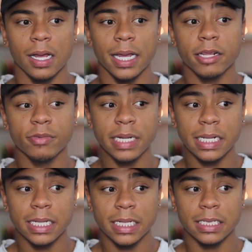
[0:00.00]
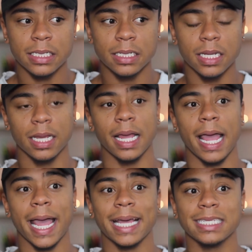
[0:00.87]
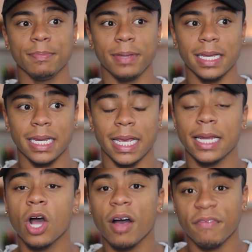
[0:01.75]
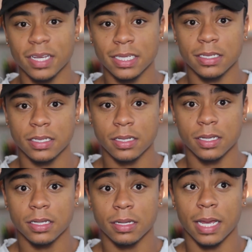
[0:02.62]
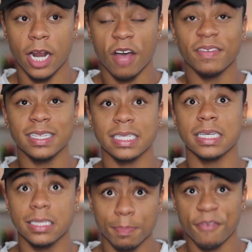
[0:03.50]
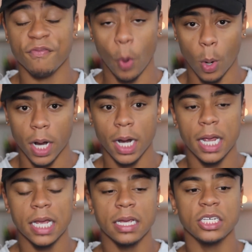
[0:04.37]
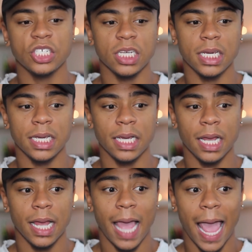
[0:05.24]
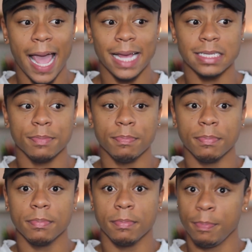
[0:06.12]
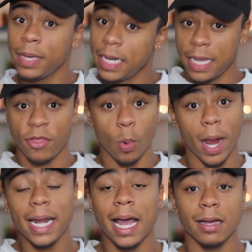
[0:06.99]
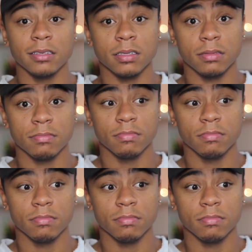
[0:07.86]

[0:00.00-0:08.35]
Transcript: Hillary Clinton has been in offices before. She has been in the White House